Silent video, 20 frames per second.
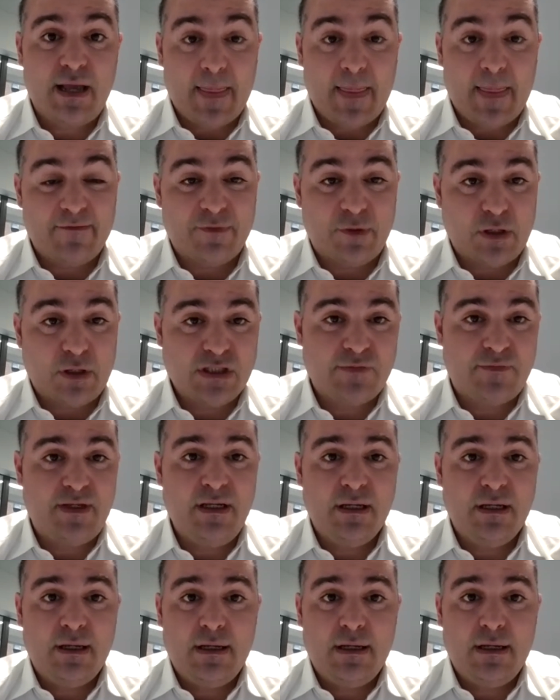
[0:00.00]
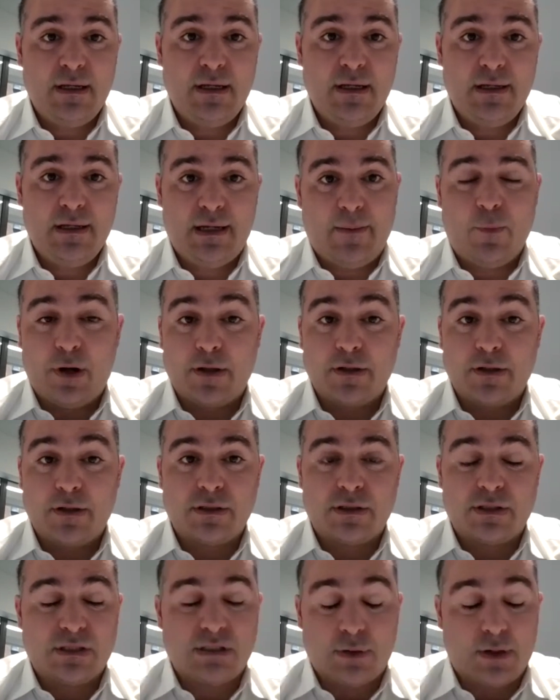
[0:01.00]
and their philosophy. We
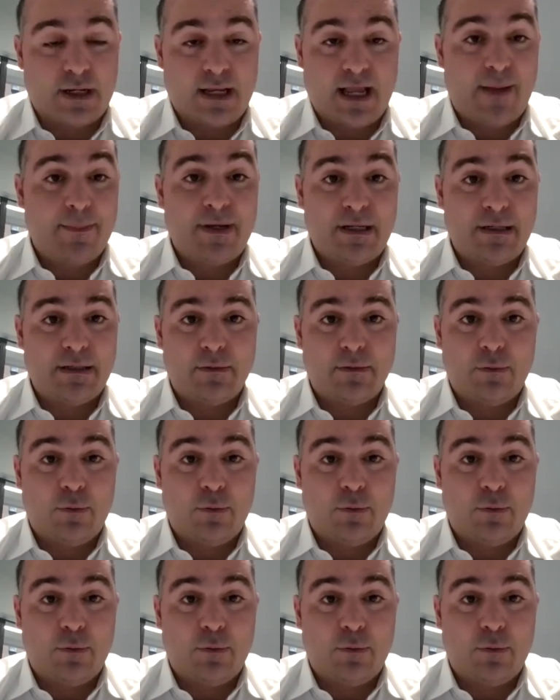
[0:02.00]
don't sort of come